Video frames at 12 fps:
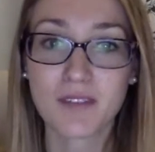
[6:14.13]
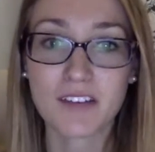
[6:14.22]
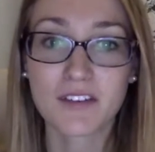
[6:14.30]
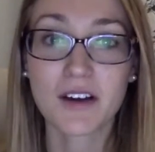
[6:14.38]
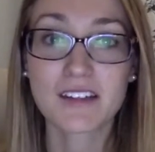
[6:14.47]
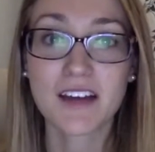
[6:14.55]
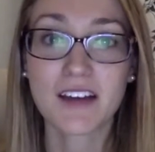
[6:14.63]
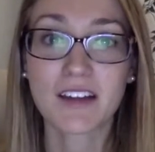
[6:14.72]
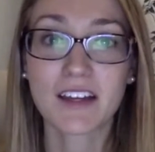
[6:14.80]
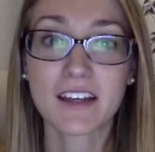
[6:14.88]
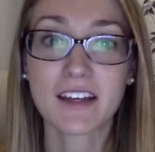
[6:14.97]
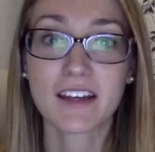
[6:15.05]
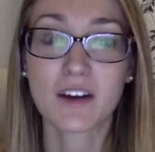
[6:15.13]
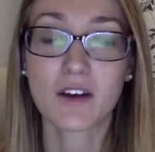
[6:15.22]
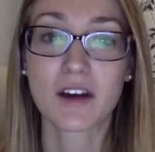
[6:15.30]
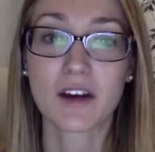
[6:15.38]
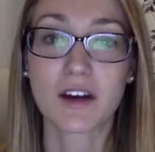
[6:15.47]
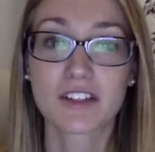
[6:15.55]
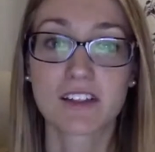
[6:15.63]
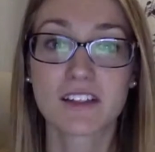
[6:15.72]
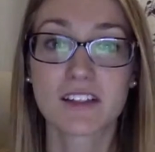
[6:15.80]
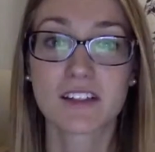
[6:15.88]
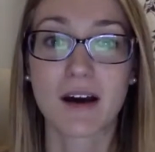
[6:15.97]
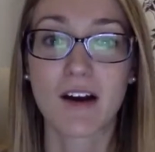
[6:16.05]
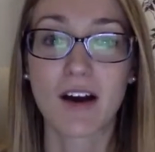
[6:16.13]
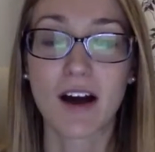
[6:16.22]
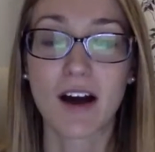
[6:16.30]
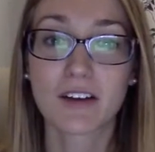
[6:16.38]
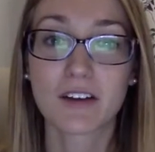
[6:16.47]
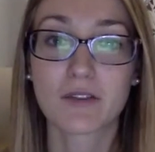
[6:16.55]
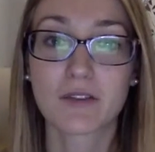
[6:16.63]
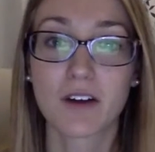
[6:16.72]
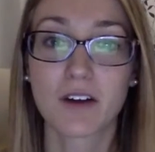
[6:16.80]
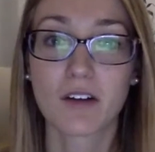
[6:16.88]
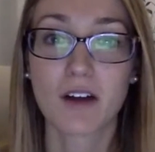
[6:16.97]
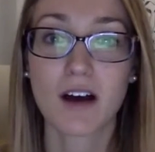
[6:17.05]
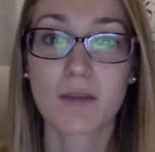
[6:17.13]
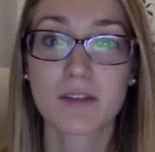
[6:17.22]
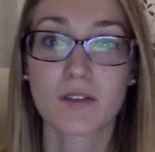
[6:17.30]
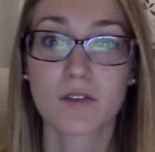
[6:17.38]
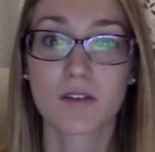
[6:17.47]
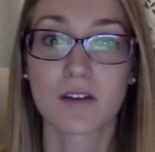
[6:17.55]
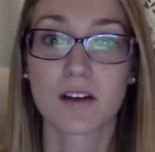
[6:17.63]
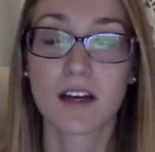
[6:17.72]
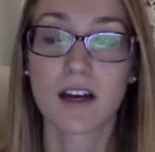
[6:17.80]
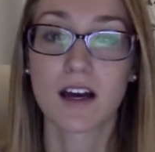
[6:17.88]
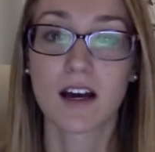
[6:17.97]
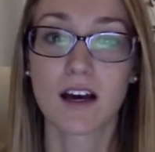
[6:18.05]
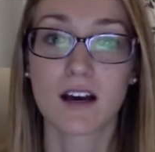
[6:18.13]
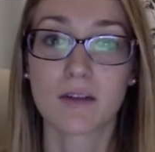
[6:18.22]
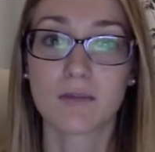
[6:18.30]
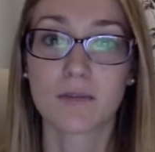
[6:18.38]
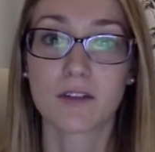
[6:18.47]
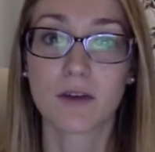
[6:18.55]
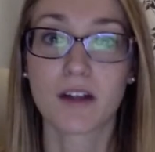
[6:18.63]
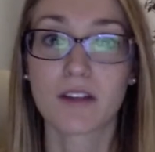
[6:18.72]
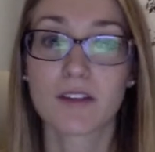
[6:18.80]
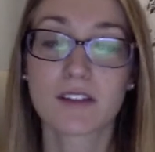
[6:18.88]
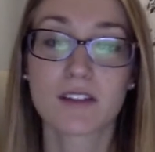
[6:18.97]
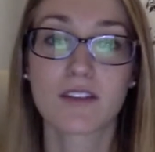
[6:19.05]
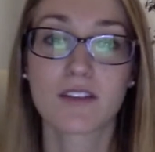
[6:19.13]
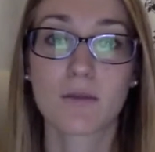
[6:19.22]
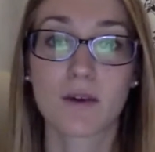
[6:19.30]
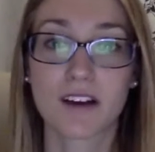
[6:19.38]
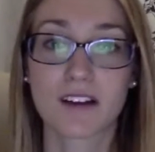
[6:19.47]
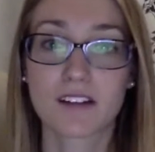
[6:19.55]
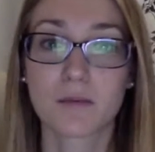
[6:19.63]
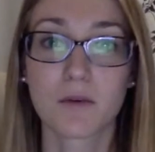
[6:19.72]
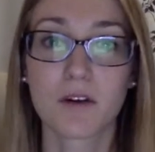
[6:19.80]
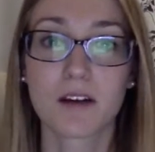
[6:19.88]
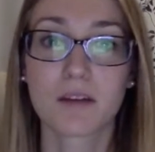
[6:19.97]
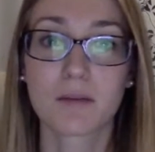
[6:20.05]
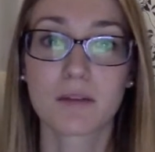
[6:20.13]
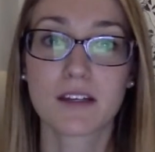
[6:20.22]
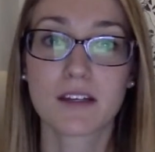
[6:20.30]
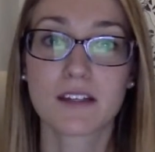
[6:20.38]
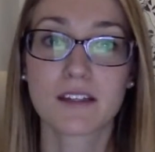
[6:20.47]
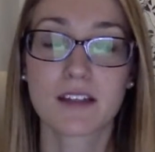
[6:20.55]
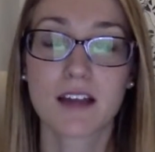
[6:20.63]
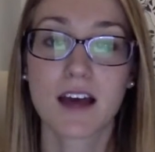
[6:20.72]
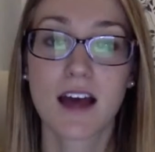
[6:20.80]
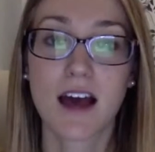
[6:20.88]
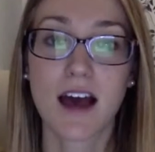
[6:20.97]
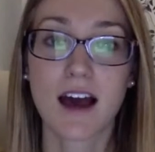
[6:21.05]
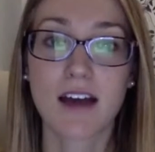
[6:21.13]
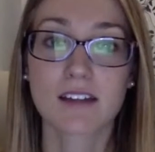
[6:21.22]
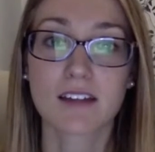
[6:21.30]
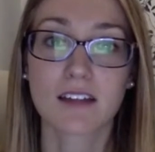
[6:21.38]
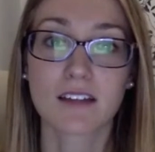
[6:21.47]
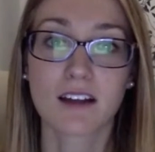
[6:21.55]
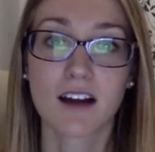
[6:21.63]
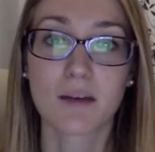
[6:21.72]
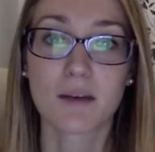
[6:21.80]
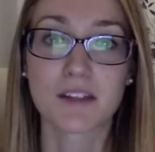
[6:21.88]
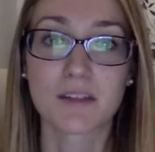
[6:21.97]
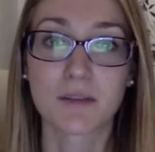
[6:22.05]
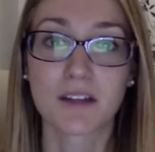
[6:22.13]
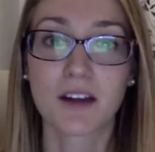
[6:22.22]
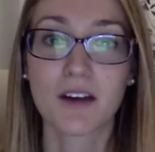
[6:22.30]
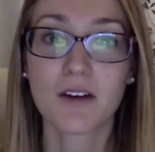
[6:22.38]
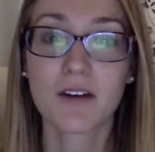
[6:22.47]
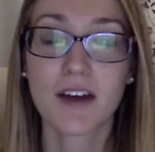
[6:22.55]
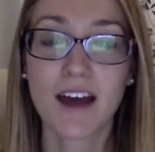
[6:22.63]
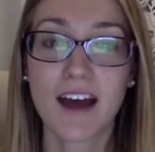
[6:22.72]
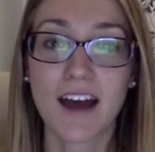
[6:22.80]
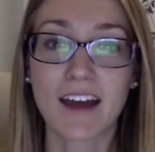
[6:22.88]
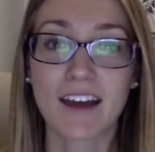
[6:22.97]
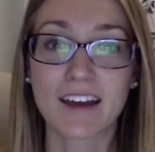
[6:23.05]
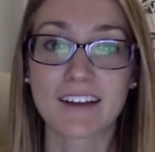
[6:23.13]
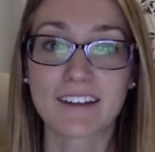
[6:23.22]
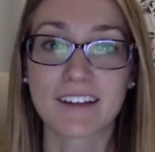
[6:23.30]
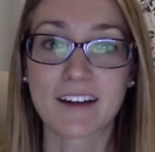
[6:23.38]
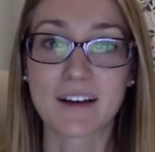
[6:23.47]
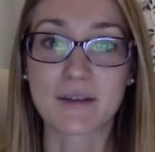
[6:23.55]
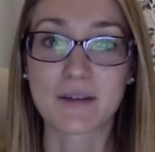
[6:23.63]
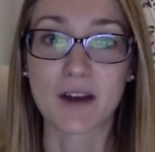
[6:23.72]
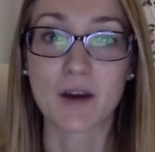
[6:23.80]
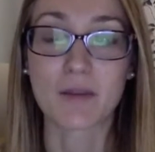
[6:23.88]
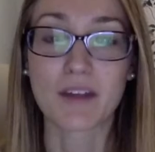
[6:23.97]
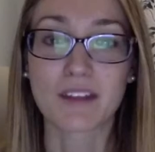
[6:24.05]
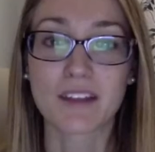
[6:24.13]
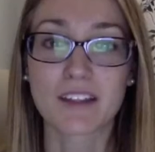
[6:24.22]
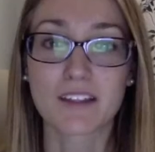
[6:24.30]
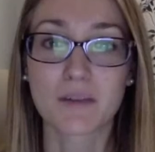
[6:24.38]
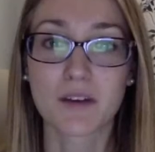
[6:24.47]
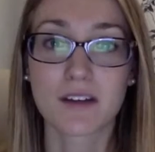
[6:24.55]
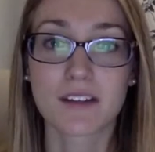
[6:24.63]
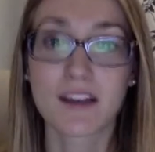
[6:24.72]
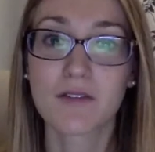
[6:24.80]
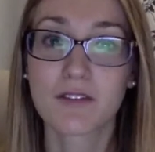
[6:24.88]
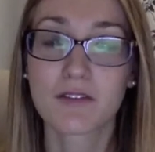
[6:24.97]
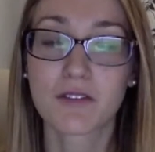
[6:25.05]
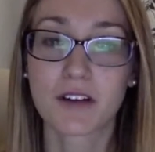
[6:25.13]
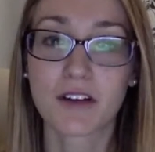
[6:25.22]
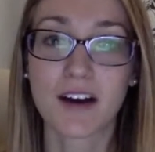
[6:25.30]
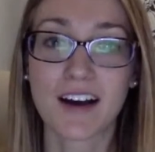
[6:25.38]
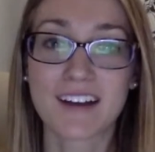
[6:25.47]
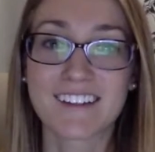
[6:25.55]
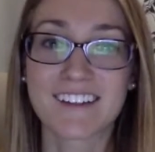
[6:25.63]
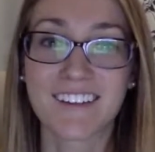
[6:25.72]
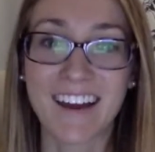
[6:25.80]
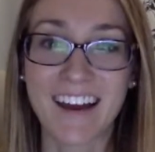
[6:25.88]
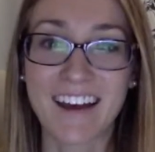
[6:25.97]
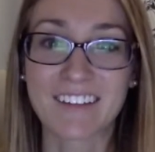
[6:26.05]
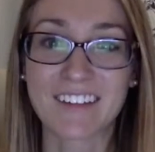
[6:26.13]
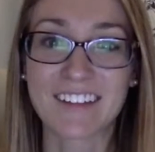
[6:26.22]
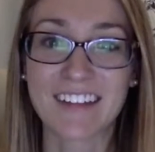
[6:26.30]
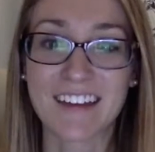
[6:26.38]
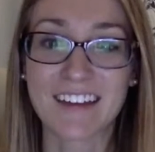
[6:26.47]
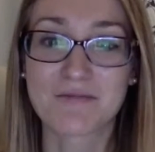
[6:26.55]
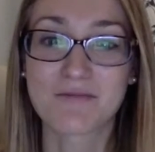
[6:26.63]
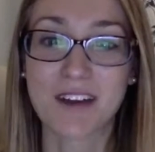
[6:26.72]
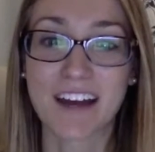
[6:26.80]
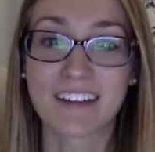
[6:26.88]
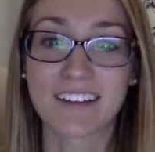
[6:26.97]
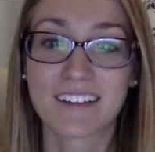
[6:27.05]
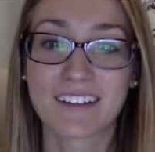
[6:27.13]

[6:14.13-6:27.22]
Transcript: if you guys have any questions about how to do follow-ups or the relevance of them, why it's important, please ask in the comments below. And I hope that this was helpful for you guys. All right, have a good day. Bye.